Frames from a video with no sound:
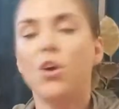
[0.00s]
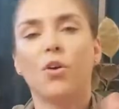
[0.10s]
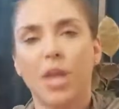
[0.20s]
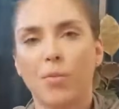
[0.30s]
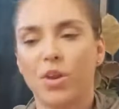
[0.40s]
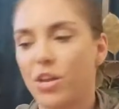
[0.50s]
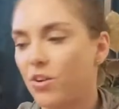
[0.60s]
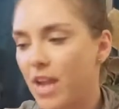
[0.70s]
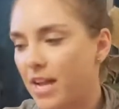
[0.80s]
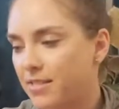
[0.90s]
Okay, we're
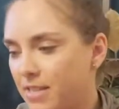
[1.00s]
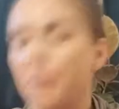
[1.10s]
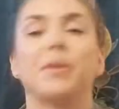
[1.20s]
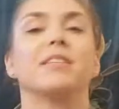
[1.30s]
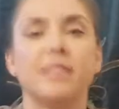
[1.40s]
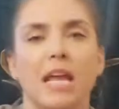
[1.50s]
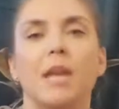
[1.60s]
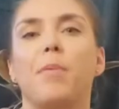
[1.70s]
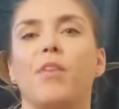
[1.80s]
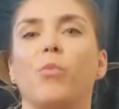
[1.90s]
here. Next step is
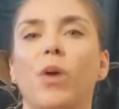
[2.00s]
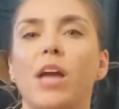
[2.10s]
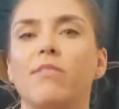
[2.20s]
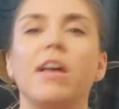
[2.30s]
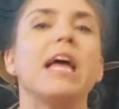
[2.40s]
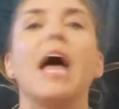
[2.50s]
stand up on the wave.